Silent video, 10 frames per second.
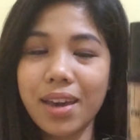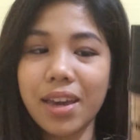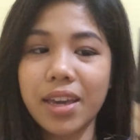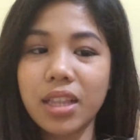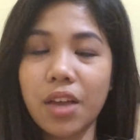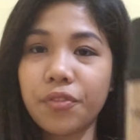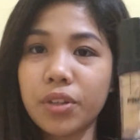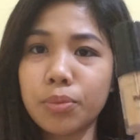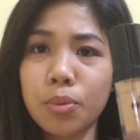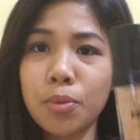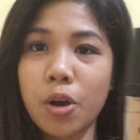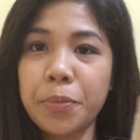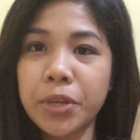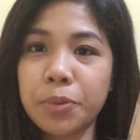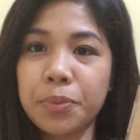And after mo
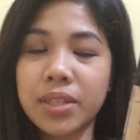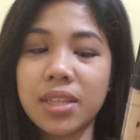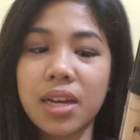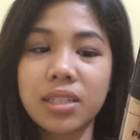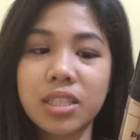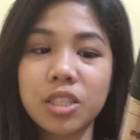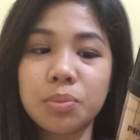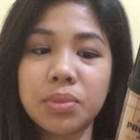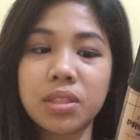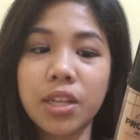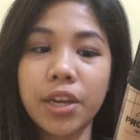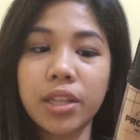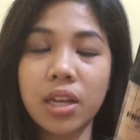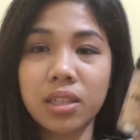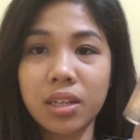open yung product, 6 months lang
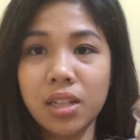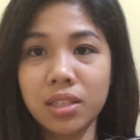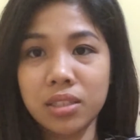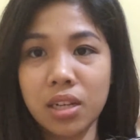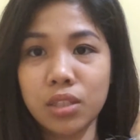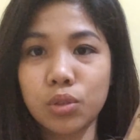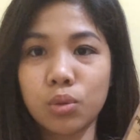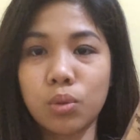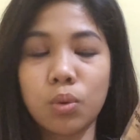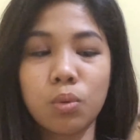itatagal niya. So,